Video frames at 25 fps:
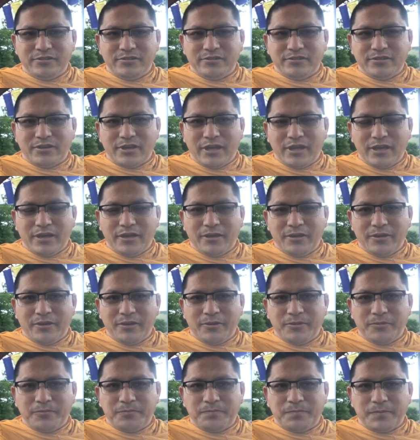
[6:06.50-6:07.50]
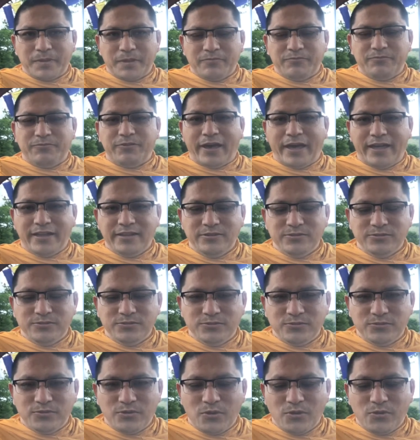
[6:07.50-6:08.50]

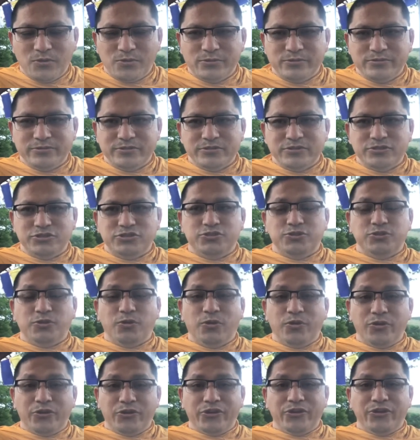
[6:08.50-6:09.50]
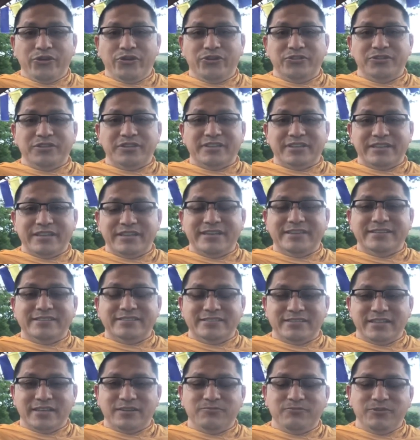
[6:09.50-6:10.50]
value or the joy on the
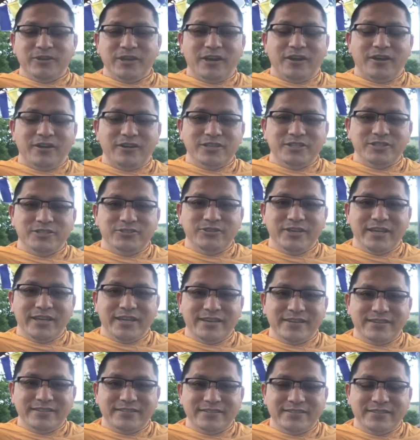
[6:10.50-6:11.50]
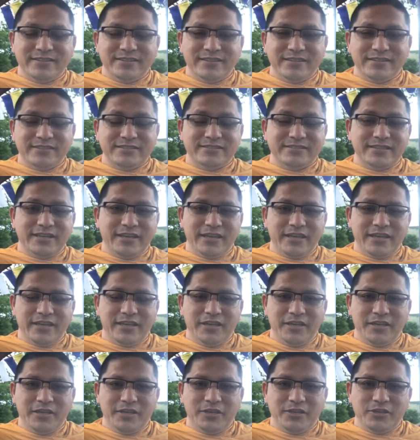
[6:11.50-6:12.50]
things that we are doing. Let's say
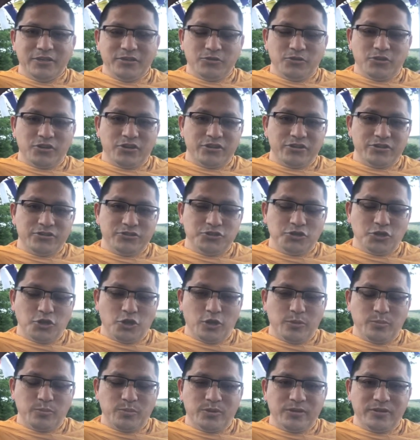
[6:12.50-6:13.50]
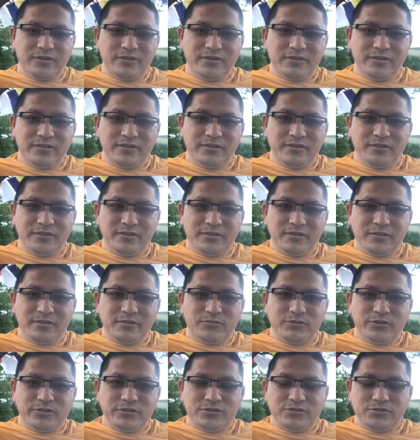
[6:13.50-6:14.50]
you got a job.
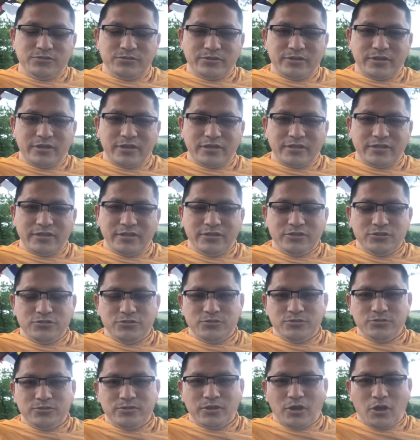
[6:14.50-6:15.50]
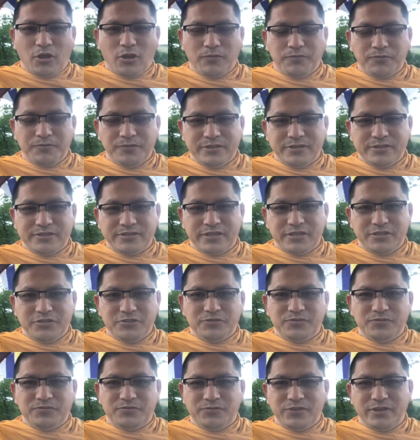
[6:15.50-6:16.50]
Once you got into the office and
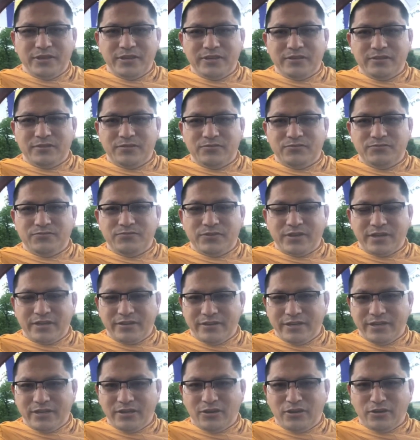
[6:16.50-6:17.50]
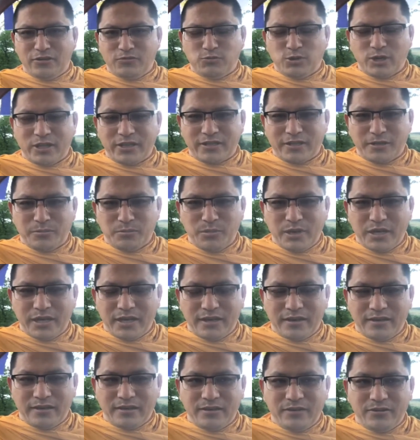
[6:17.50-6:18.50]
you feel very
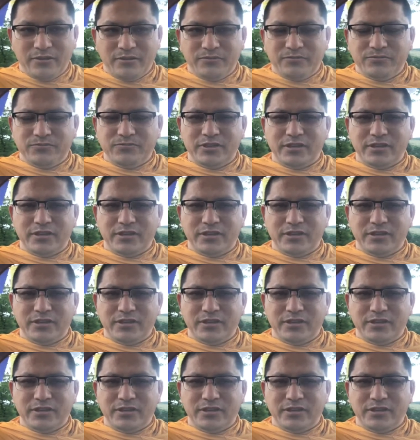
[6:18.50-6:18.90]
unwelcoming and